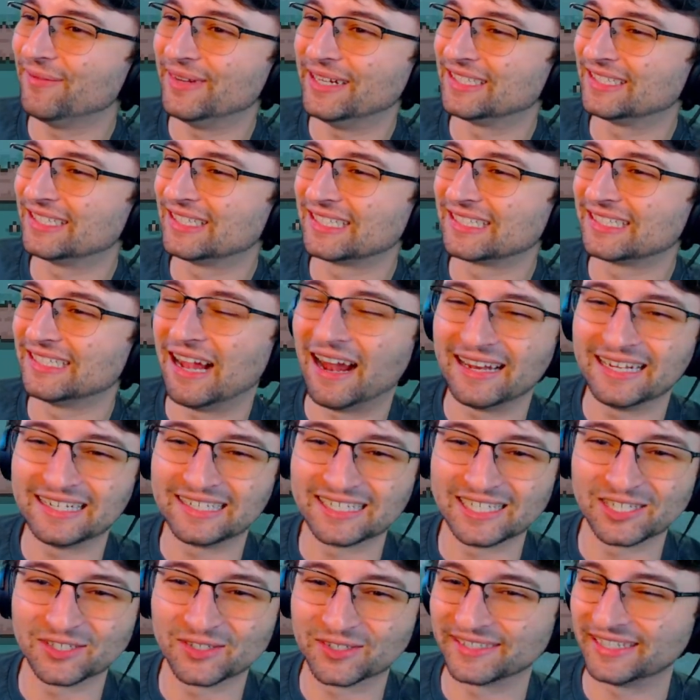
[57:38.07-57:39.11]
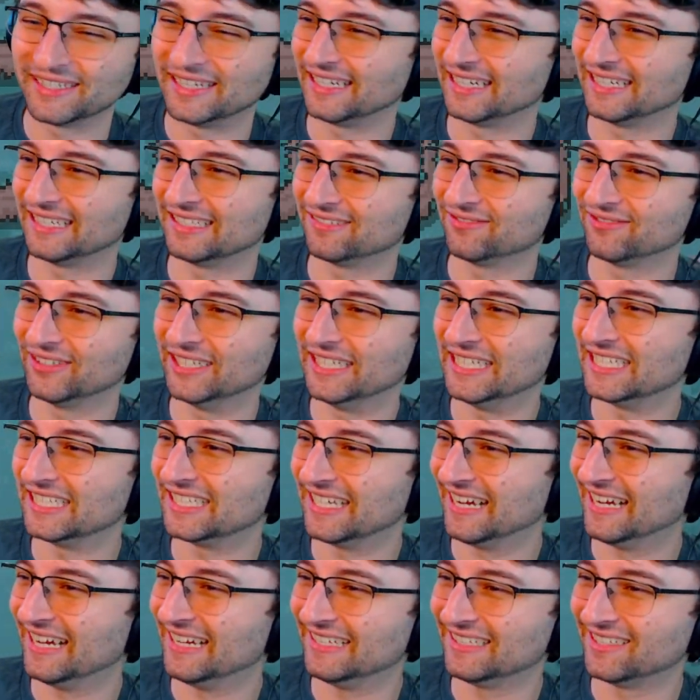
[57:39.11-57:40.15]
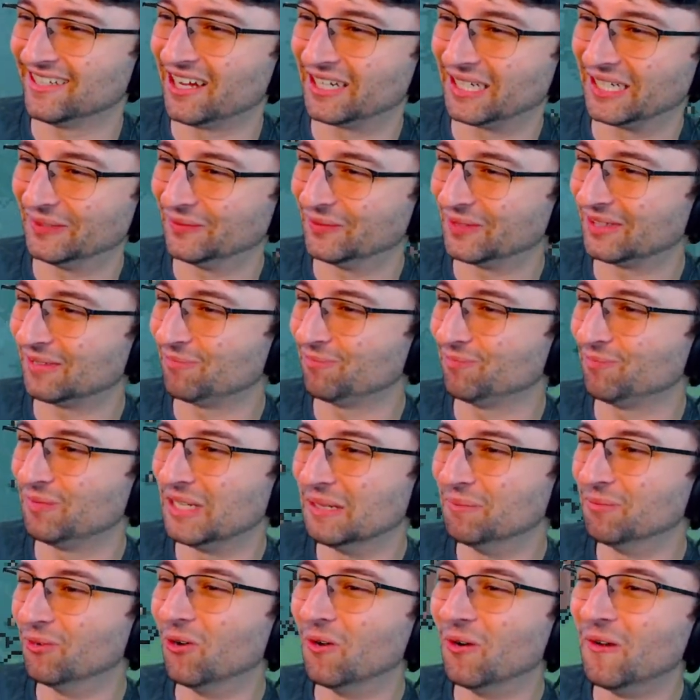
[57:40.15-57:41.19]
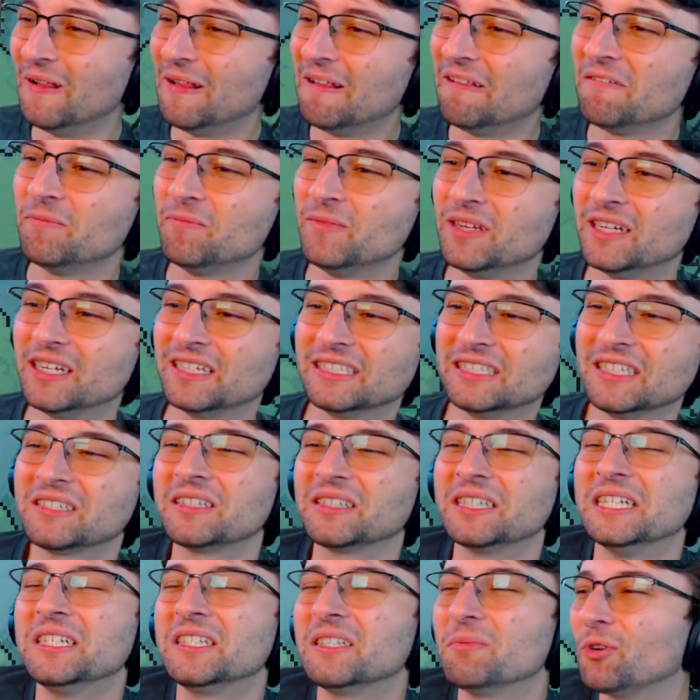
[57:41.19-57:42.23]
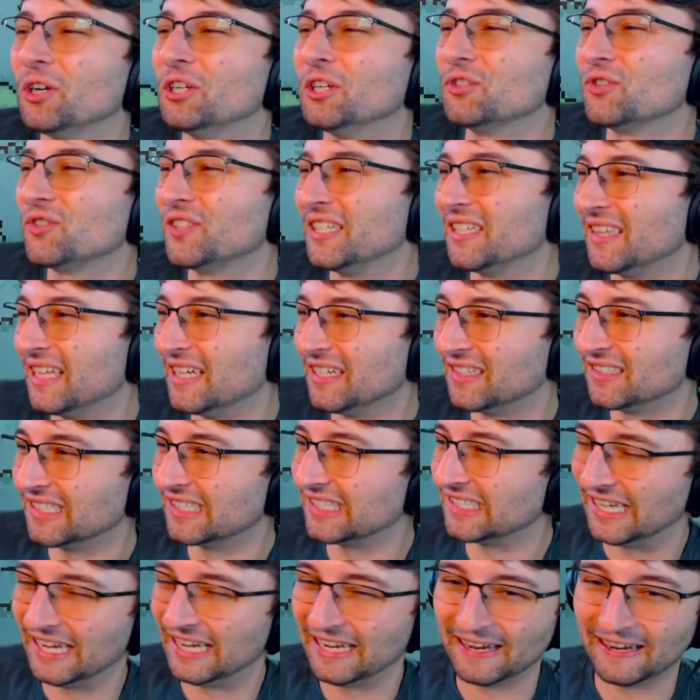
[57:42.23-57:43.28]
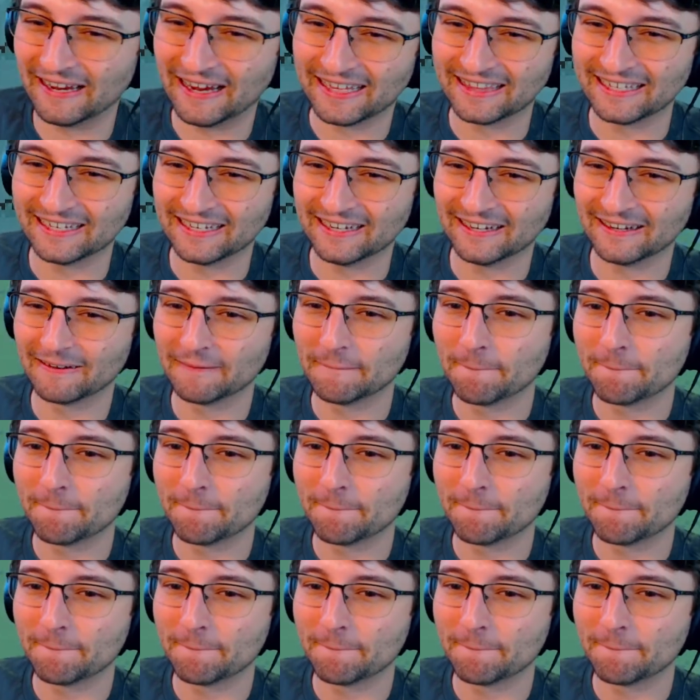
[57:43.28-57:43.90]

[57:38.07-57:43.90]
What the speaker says: it's just not as interesting as reading chat and talking with people, because it just leads to more interesting things to say, I think.